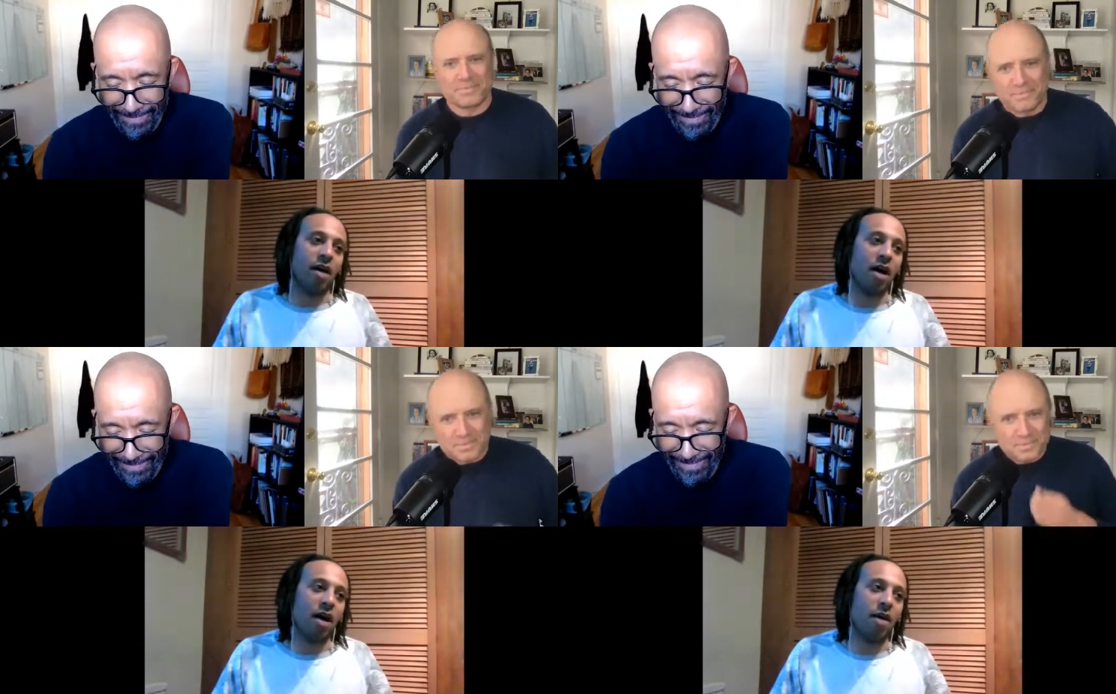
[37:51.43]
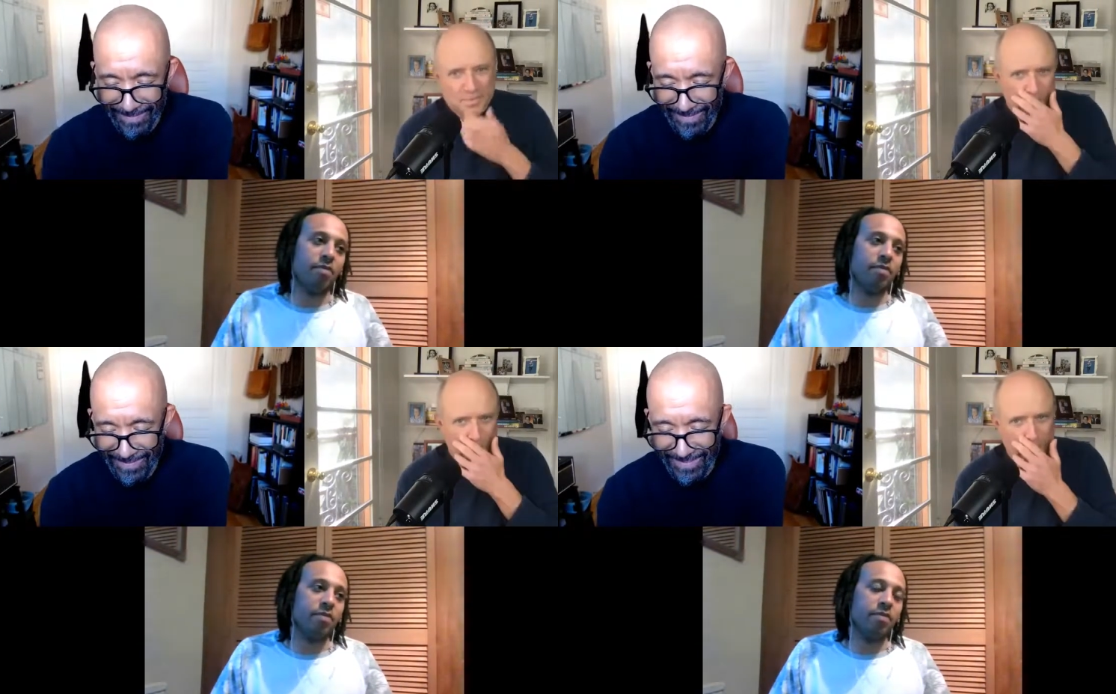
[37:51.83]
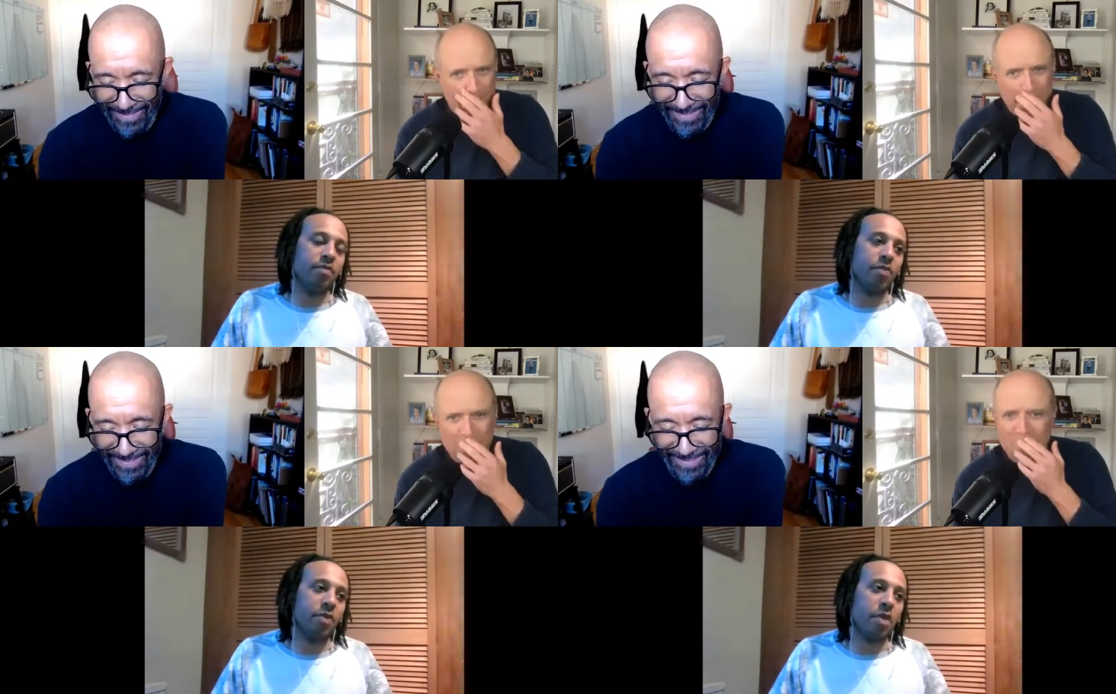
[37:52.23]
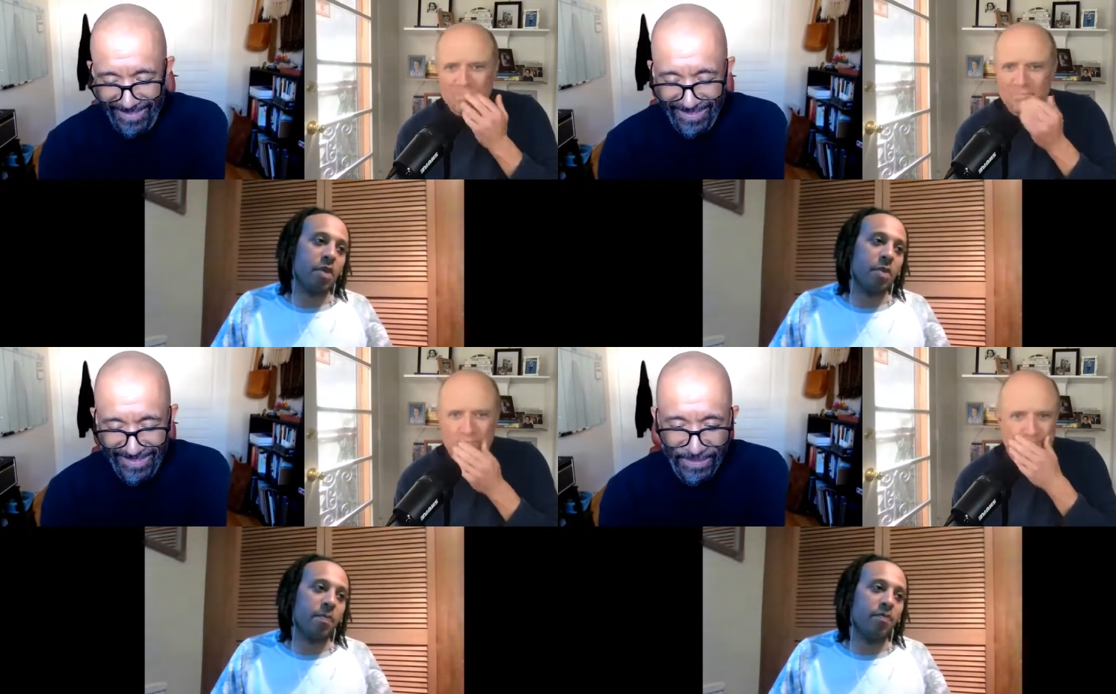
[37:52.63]
Speaker 1: Um,
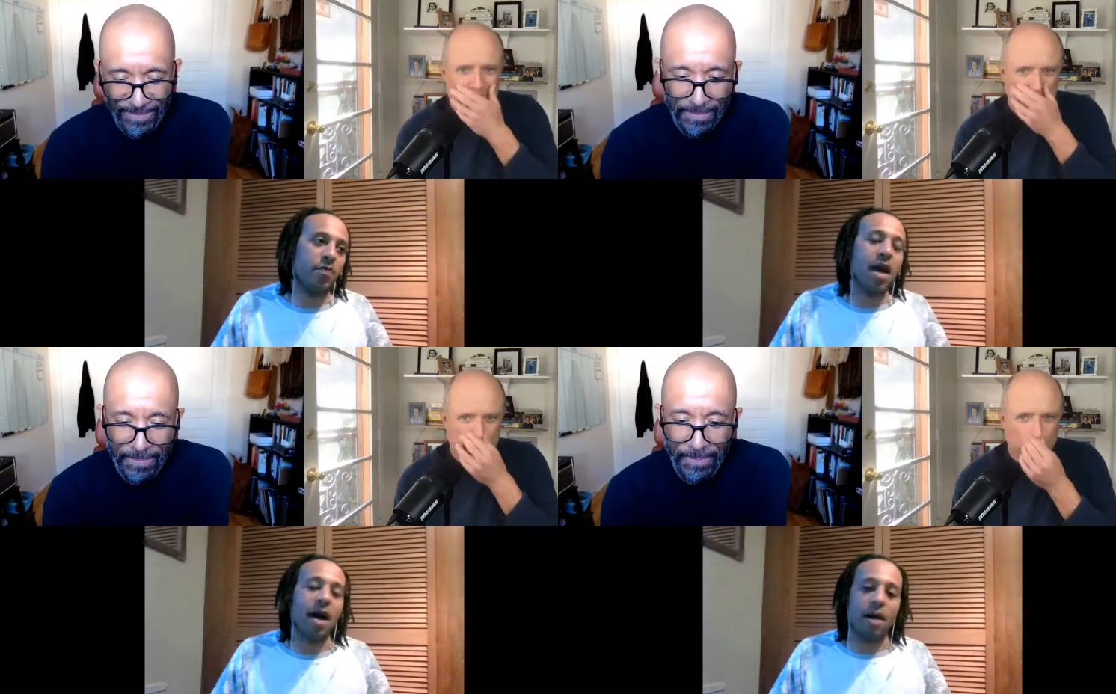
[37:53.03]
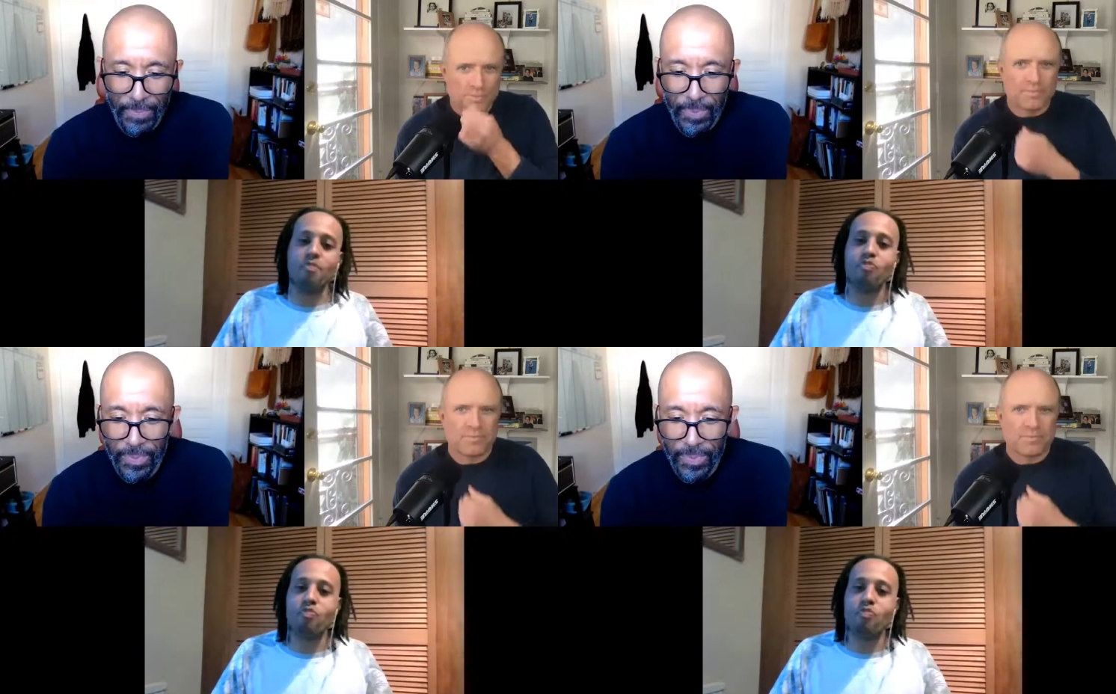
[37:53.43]
yeah,